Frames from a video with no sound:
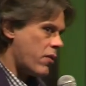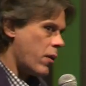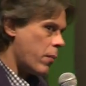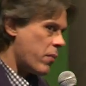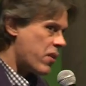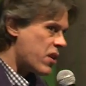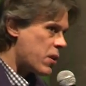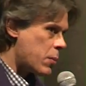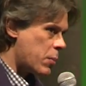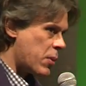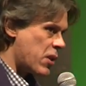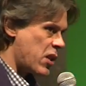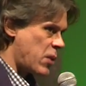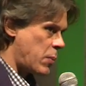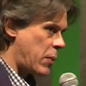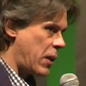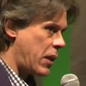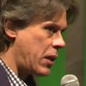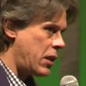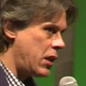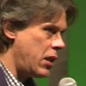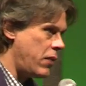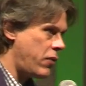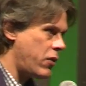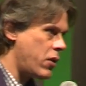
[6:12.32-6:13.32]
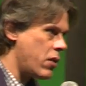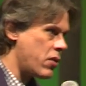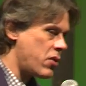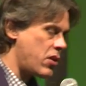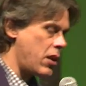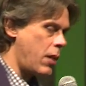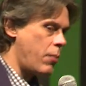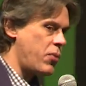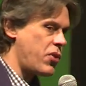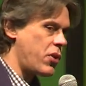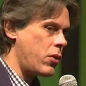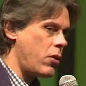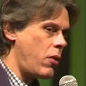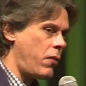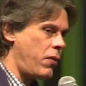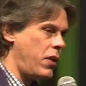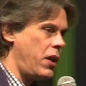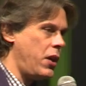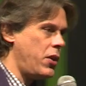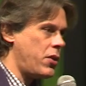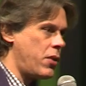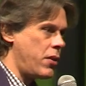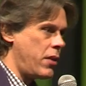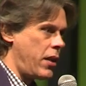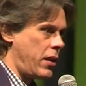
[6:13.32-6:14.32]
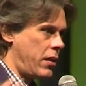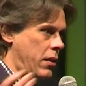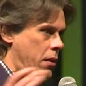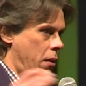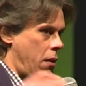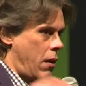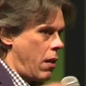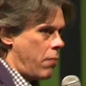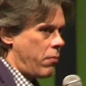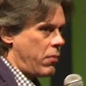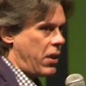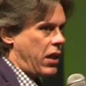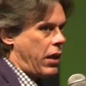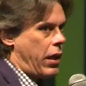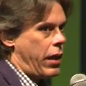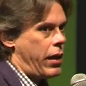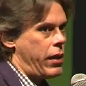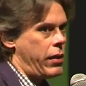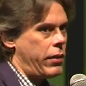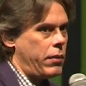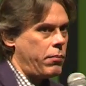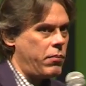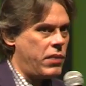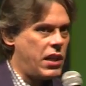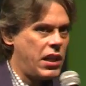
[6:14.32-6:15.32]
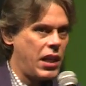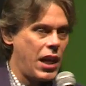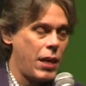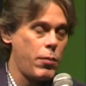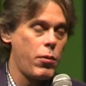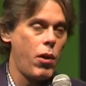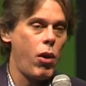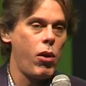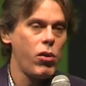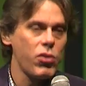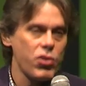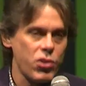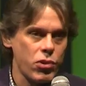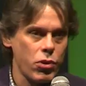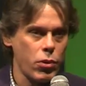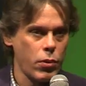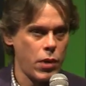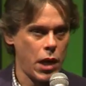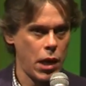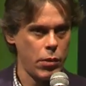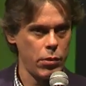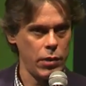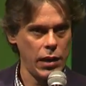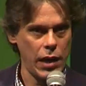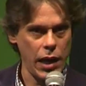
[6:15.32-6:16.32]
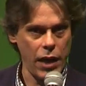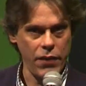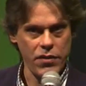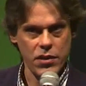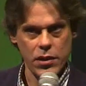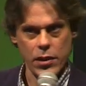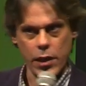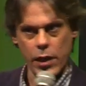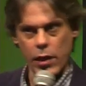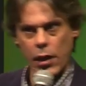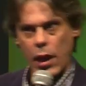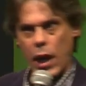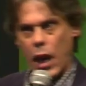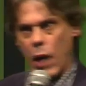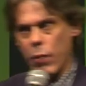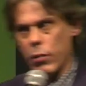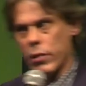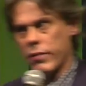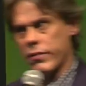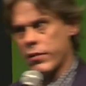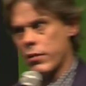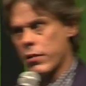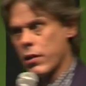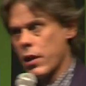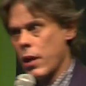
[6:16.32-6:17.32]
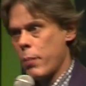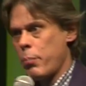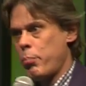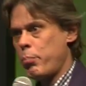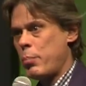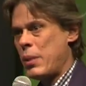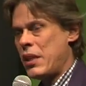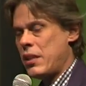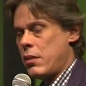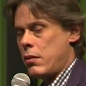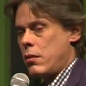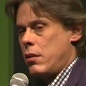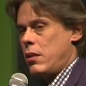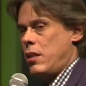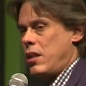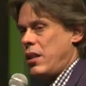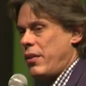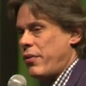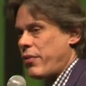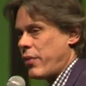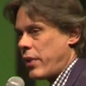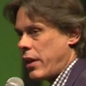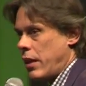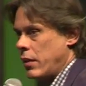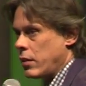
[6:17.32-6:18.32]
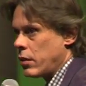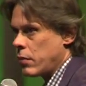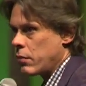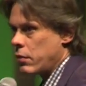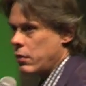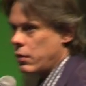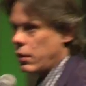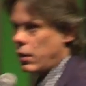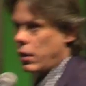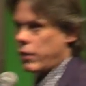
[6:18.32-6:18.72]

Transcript: From this perspective, consumption of internet became also our lifestyle, however, a bit different.